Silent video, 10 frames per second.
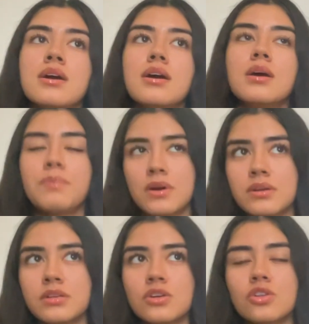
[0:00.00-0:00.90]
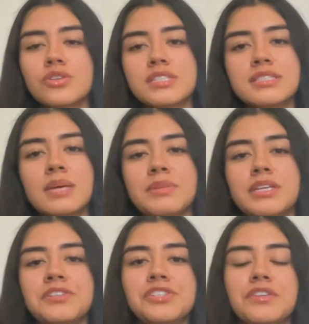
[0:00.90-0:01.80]
Upon close
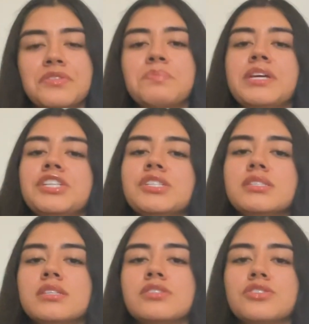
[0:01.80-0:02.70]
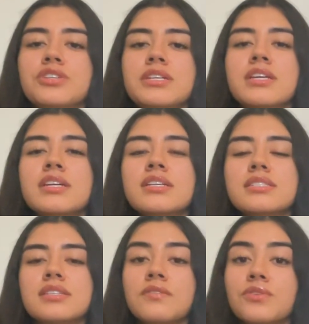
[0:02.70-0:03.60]
examination of the patient's history,
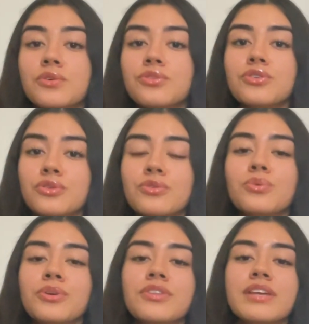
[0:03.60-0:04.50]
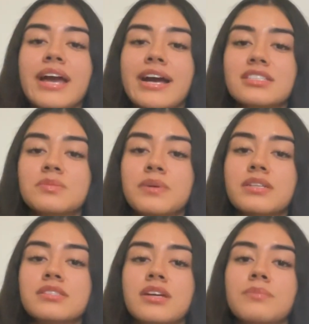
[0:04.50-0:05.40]
several noteworthy aspects come